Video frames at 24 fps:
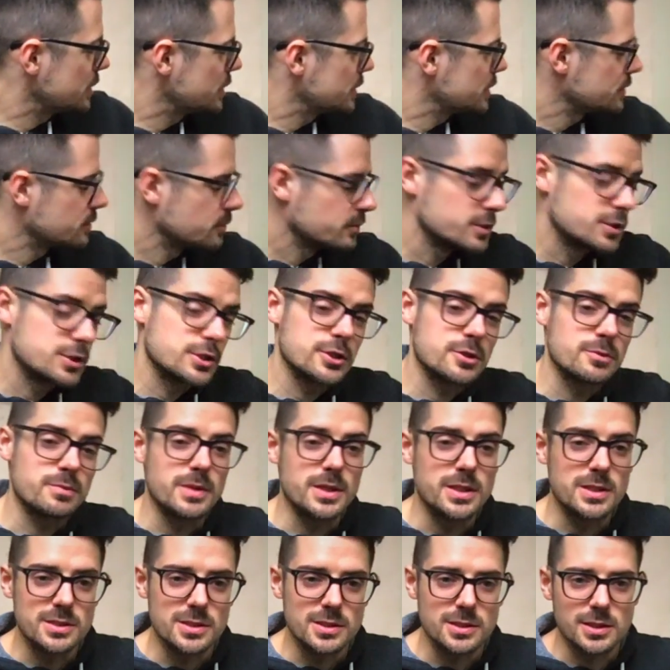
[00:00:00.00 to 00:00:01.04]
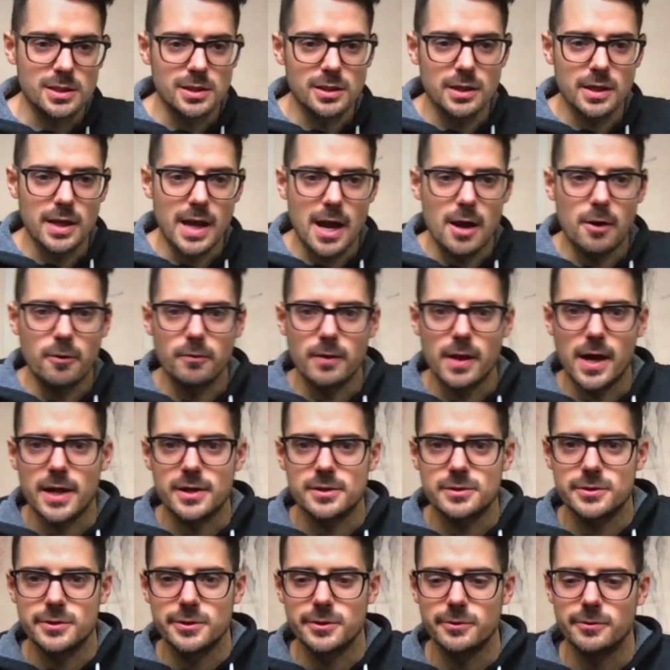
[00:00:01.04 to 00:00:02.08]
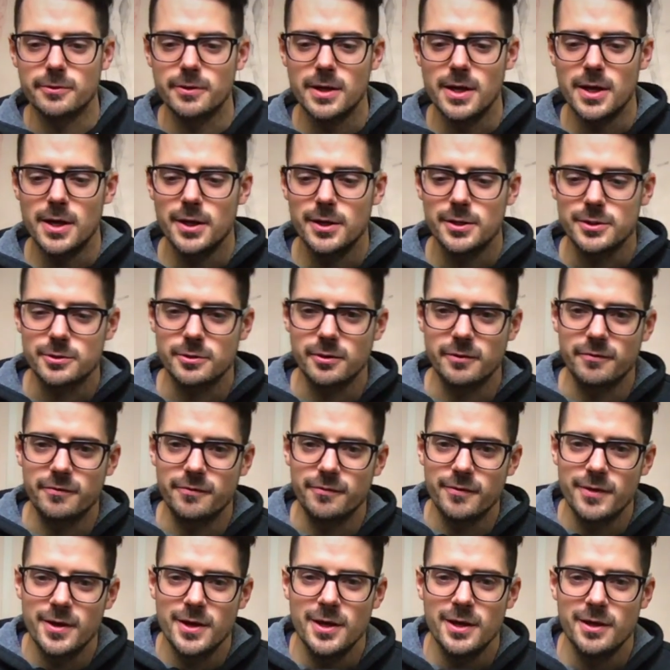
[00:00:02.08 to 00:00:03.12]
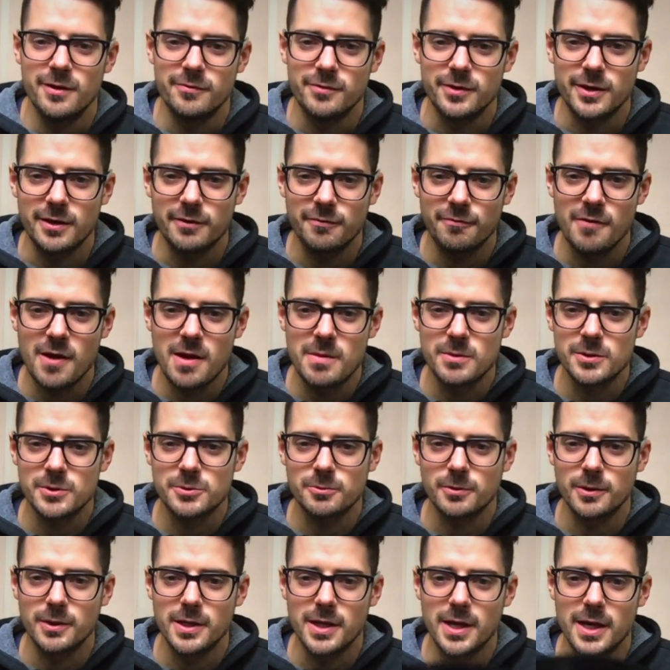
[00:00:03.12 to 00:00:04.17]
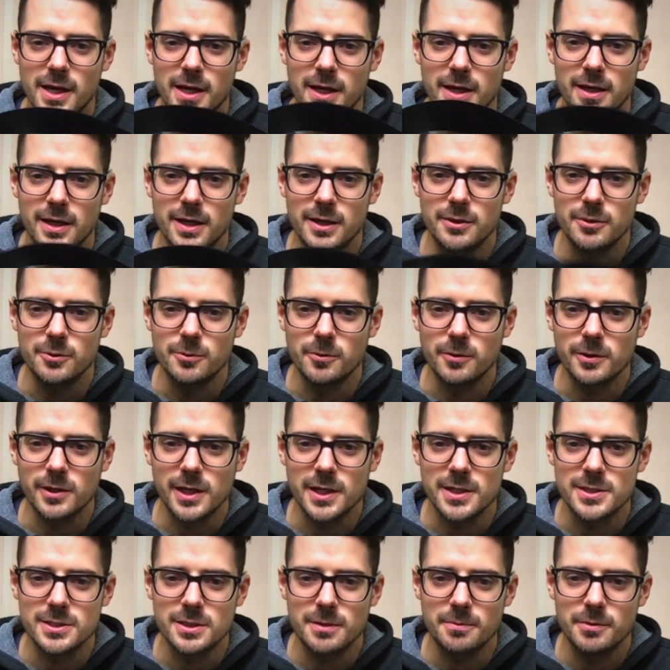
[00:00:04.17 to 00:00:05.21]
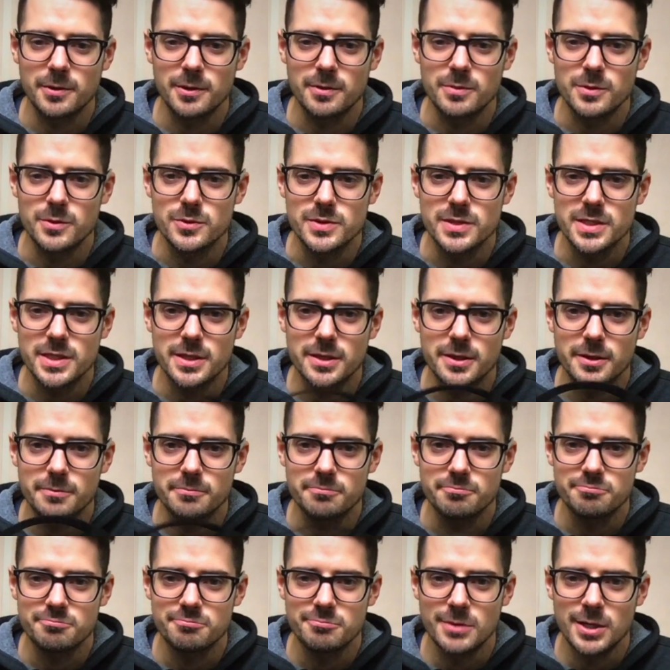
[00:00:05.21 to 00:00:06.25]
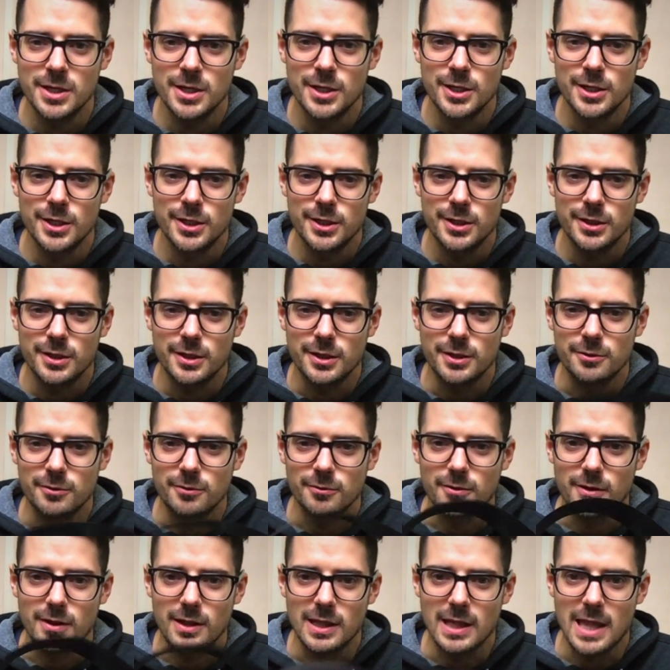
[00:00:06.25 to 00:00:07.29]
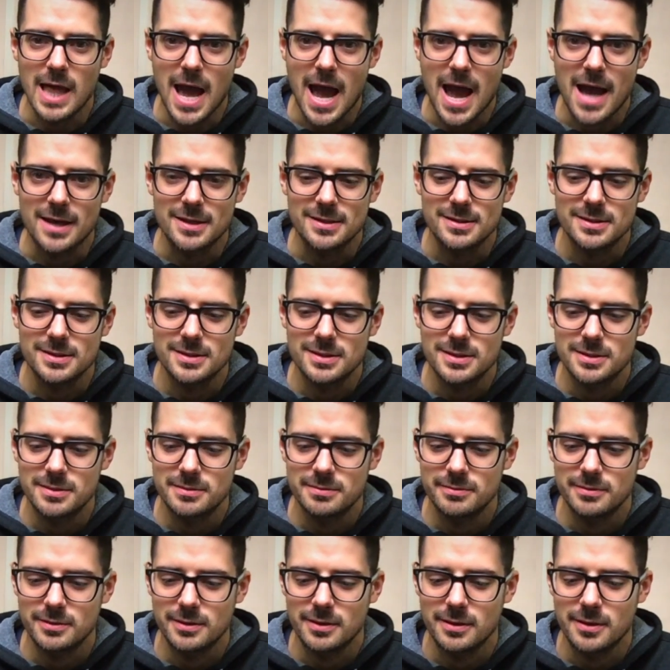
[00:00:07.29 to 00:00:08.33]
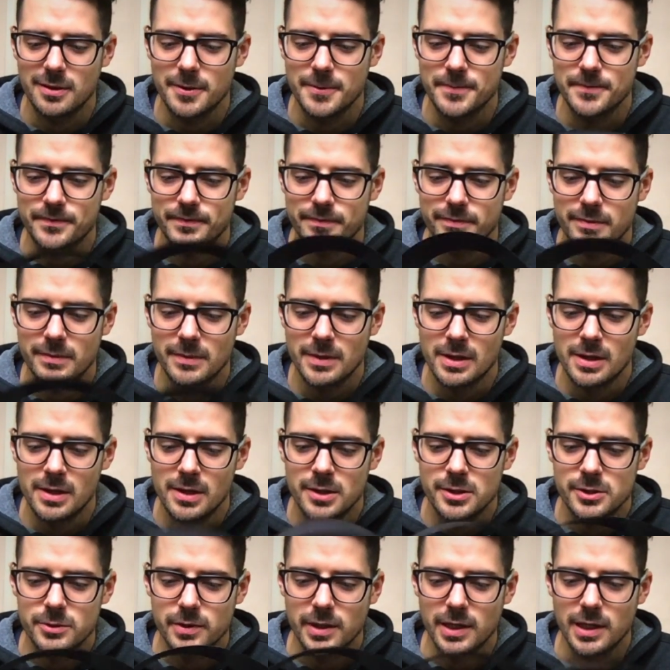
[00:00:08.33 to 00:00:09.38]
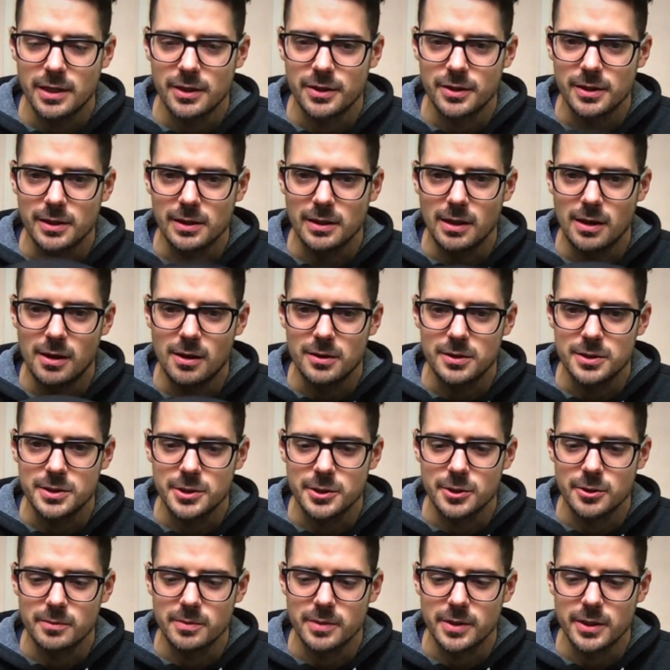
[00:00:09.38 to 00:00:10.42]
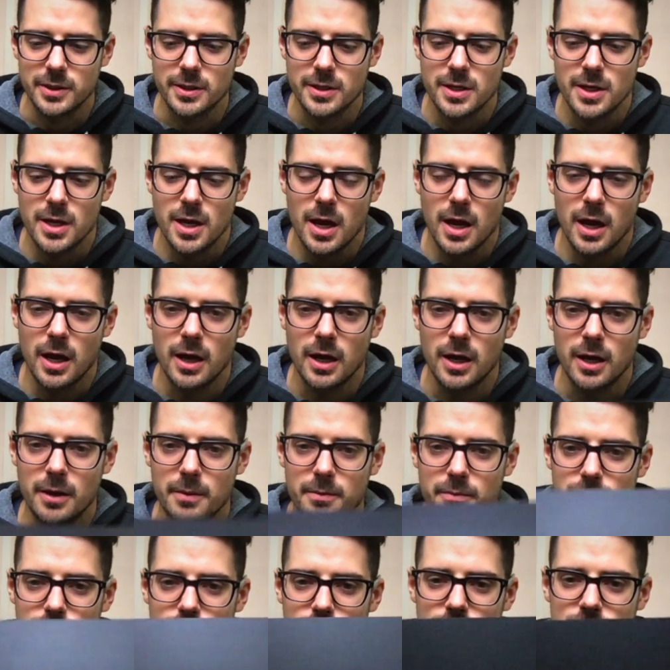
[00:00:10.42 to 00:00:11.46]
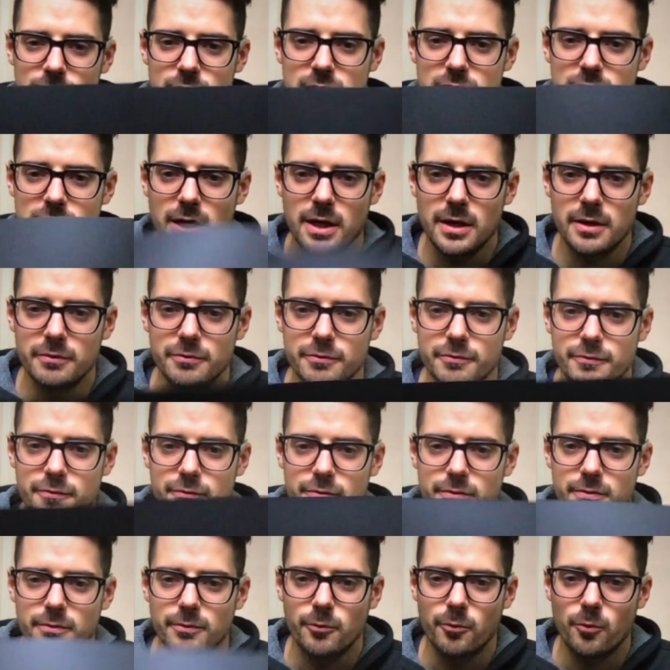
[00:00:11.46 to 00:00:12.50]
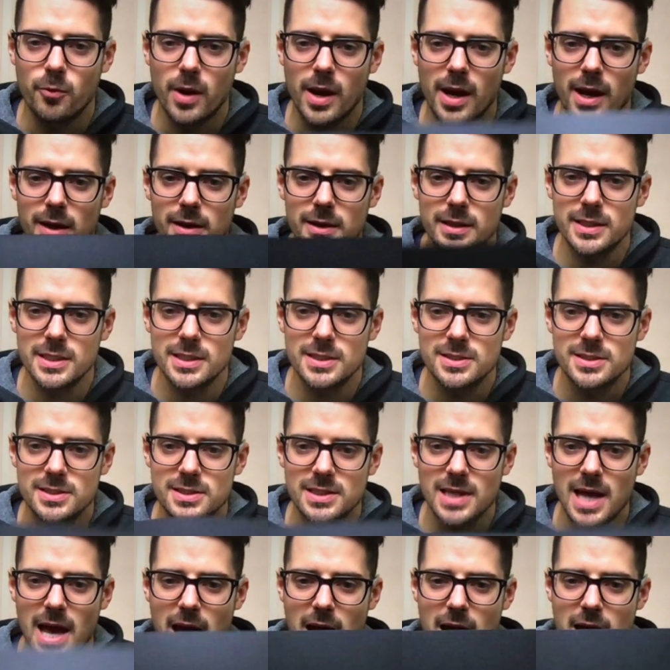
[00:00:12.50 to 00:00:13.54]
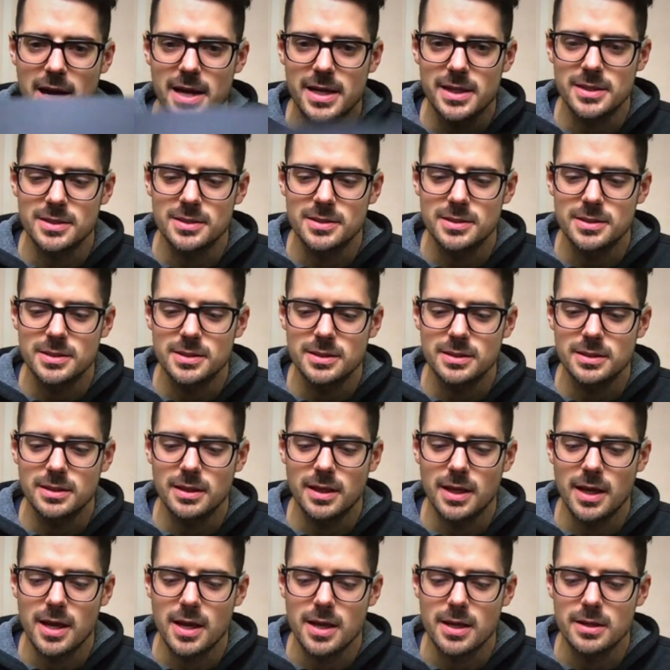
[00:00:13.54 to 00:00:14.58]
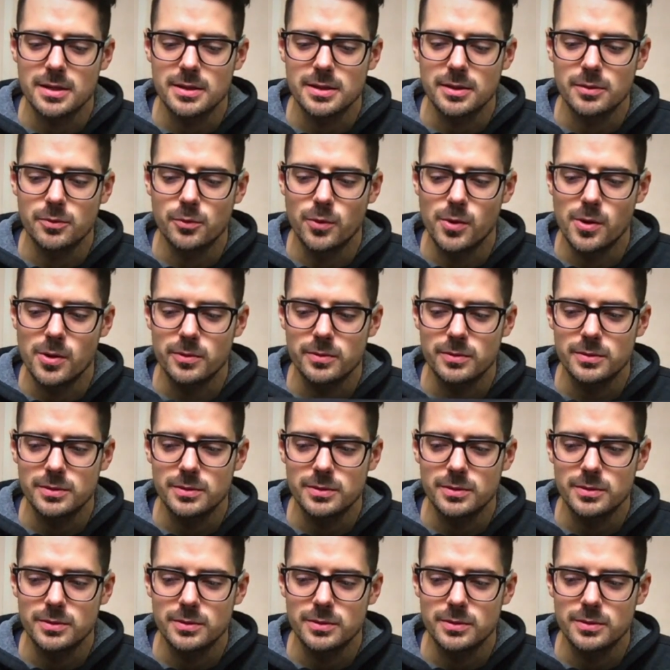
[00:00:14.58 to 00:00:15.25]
which just means it's going to outlast you. So if you get famous one day and your work ends up in a museum, it'll last, okay? So we got to think long term here. This stuff, while it is sized, and it won't